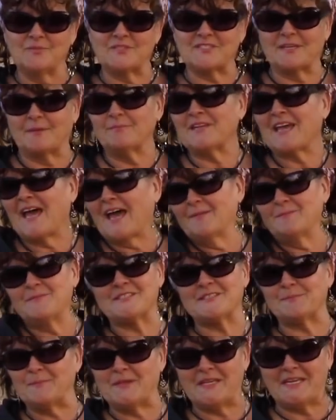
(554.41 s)

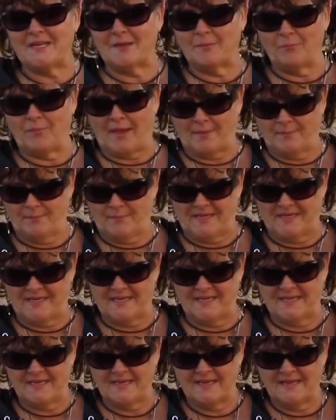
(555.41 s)
sometimes minute by
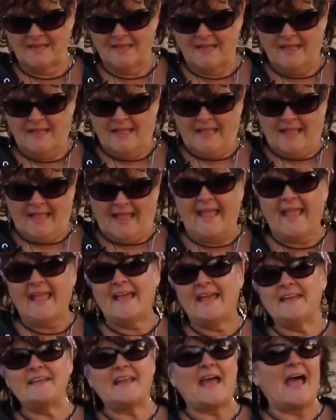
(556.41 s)
minute. And